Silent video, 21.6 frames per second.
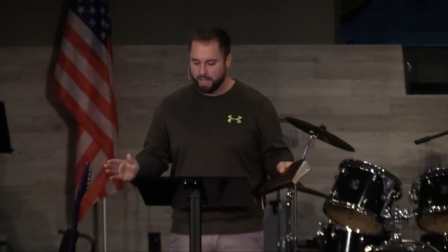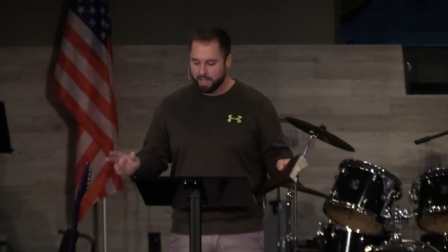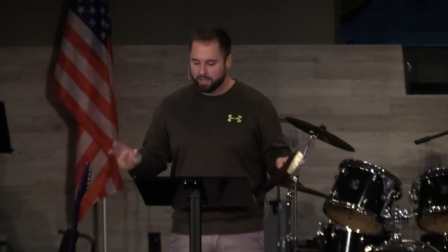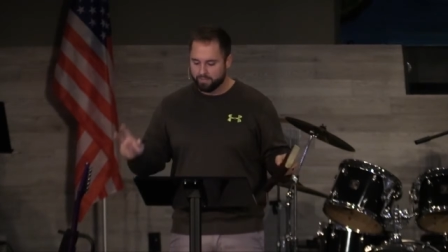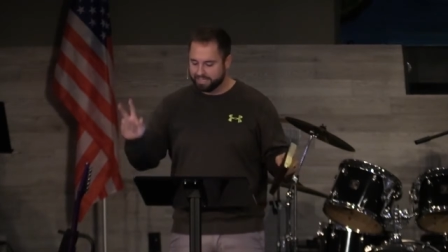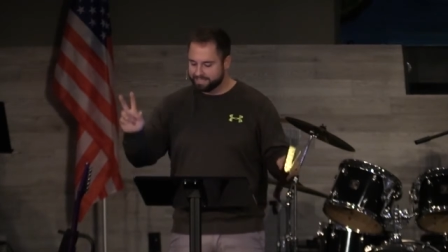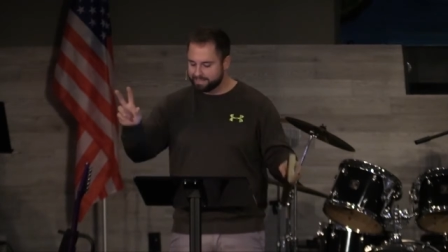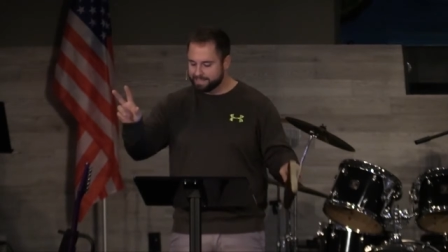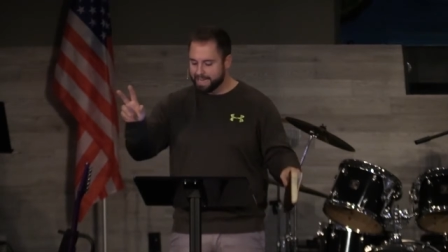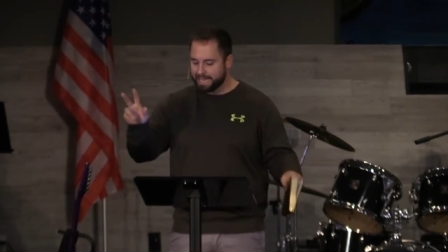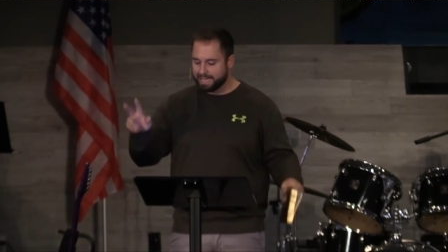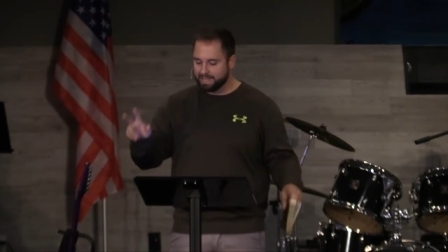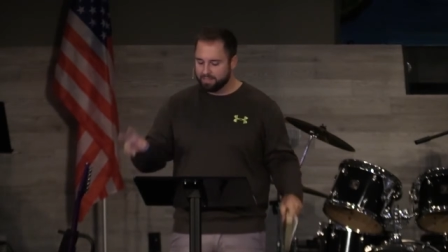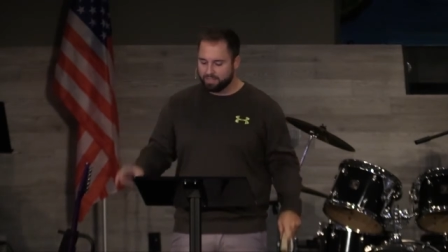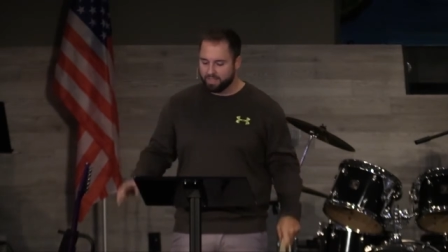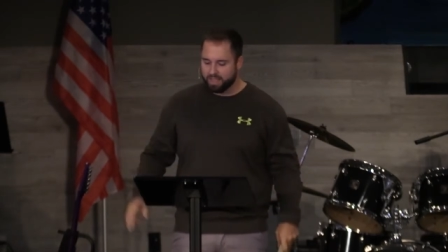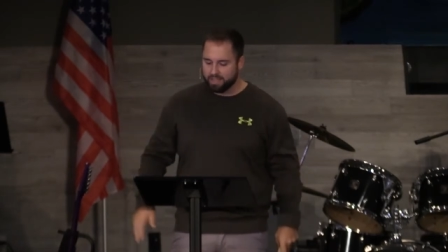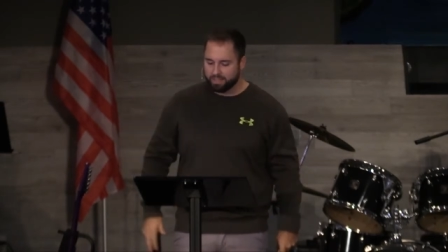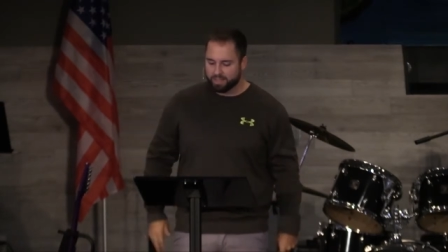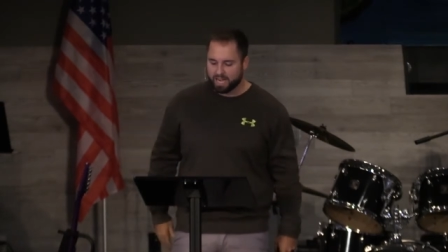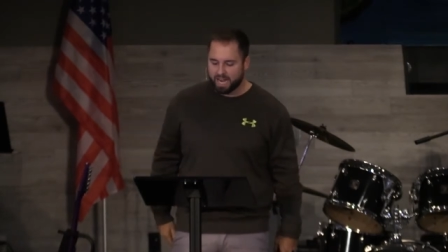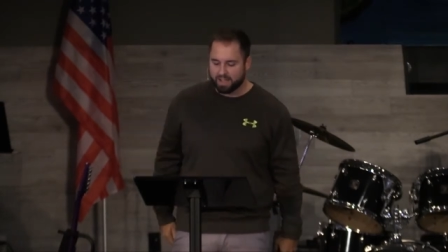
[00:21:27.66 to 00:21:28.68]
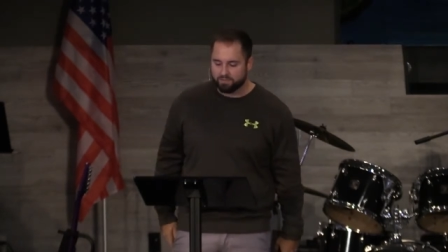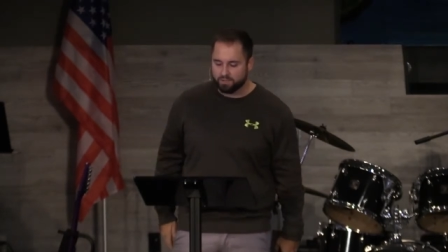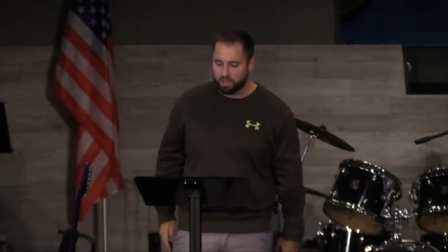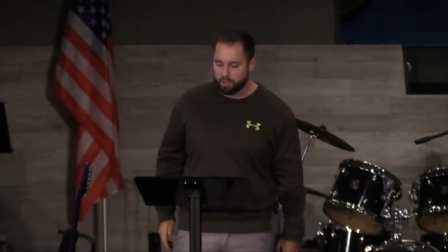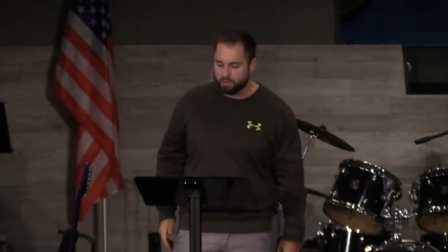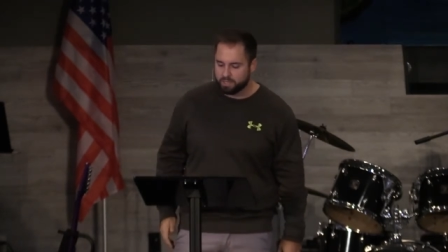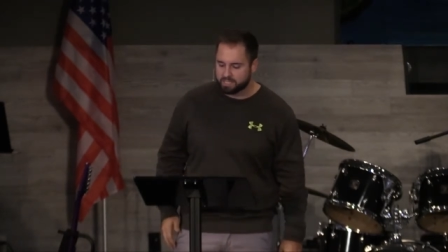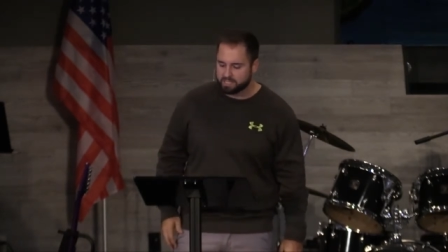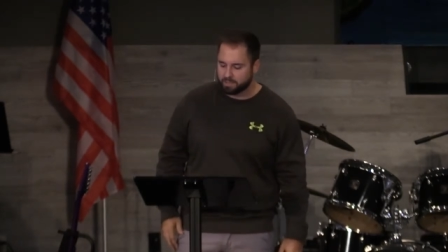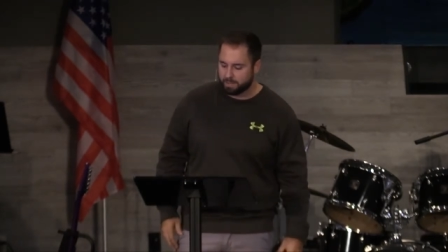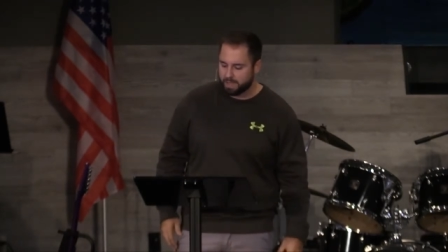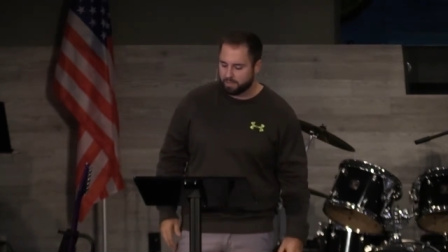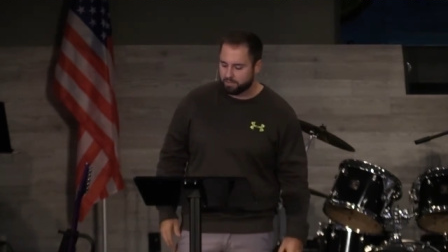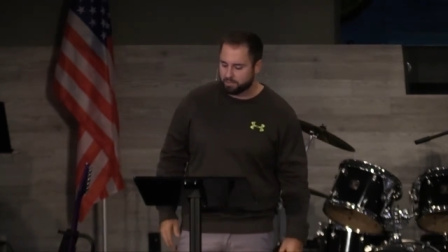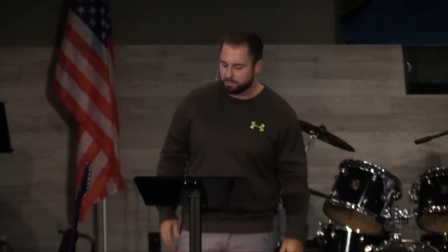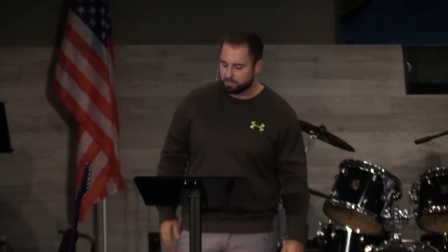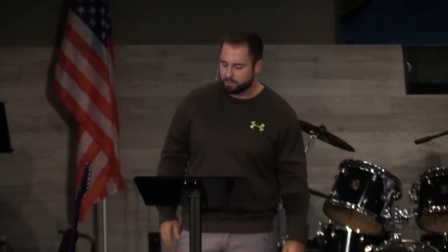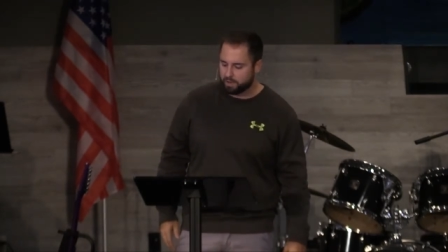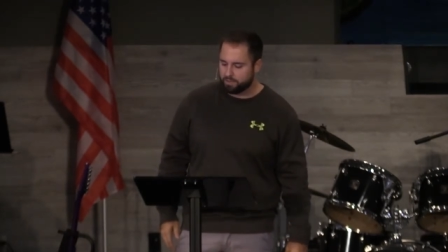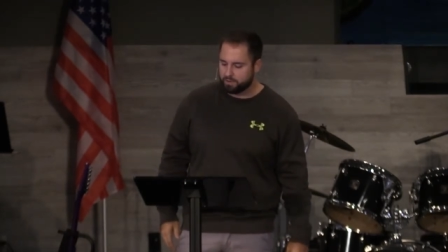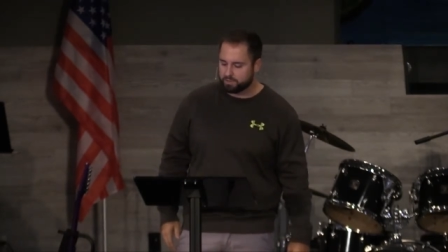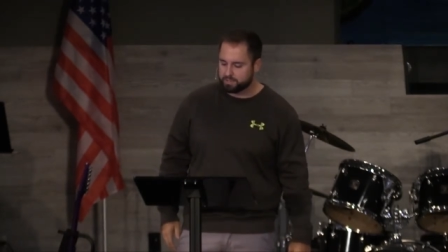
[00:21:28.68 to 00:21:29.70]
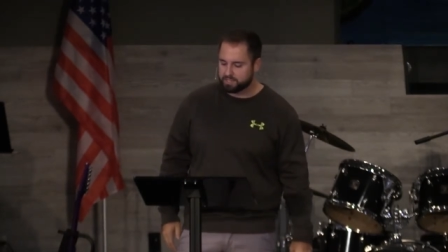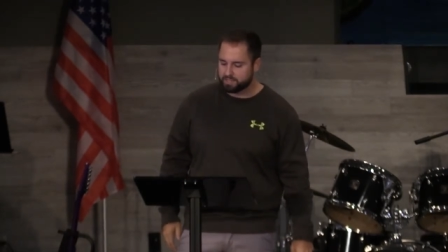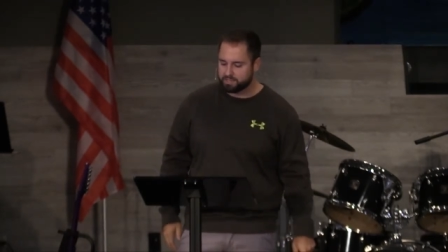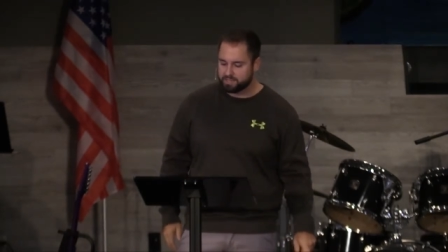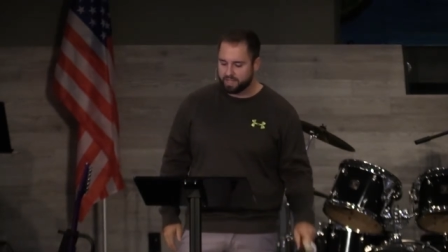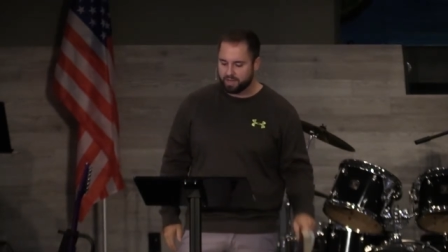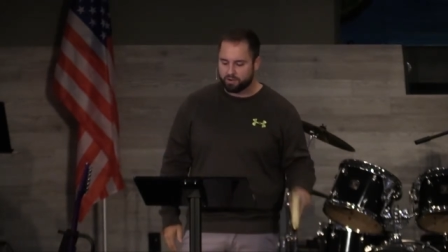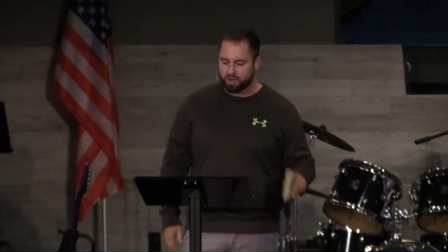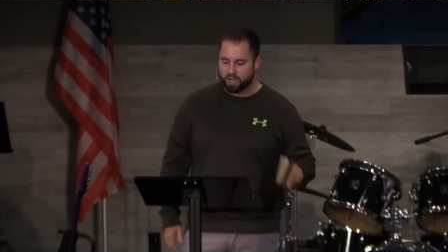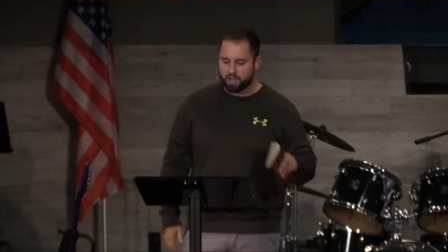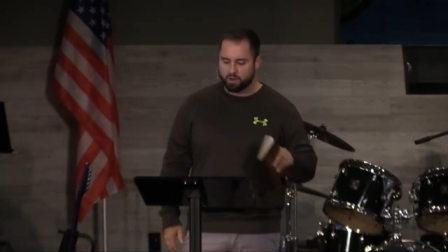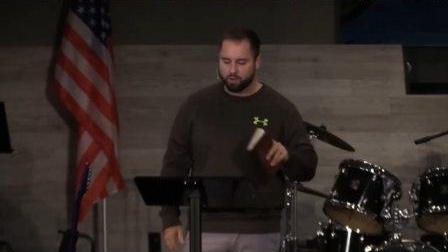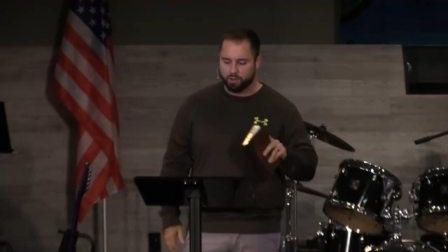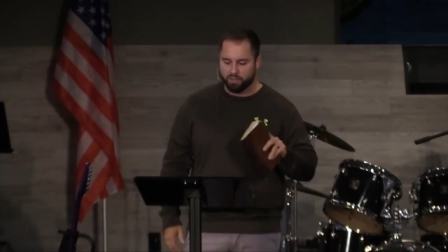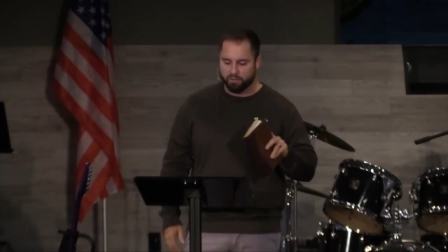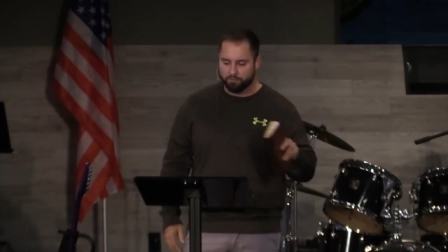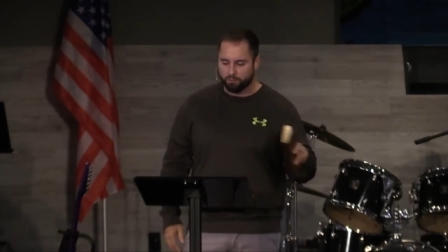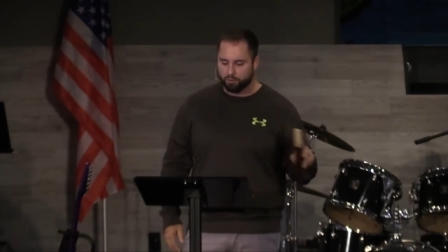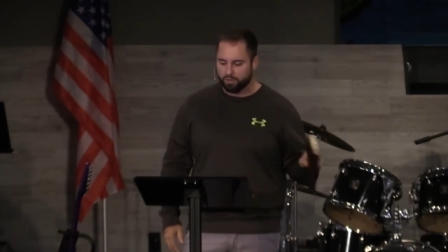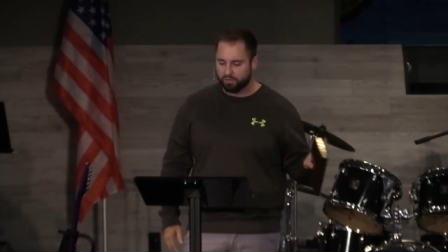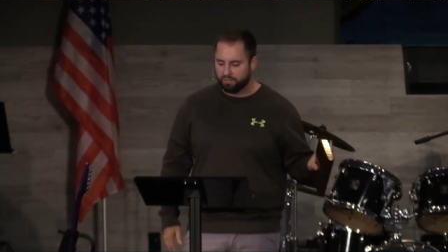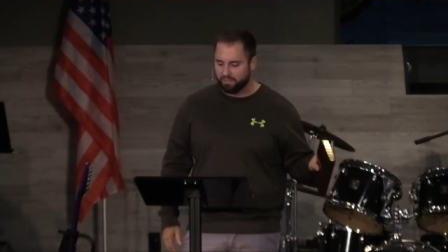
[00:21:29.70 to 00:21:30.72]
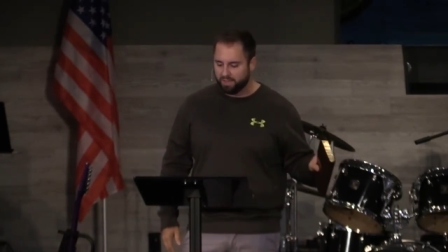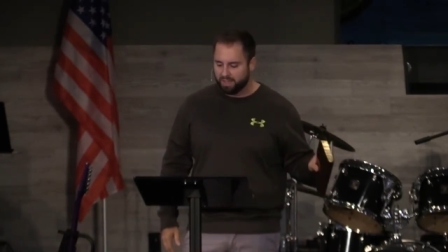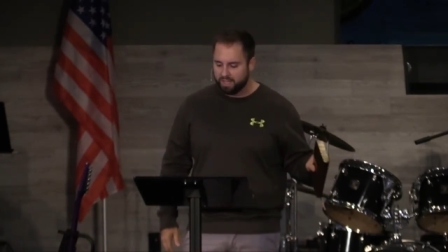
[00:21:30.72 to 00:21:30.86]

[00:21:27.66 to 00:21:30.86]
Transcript: The second thing that I've noticed about the brothers is they are not only full of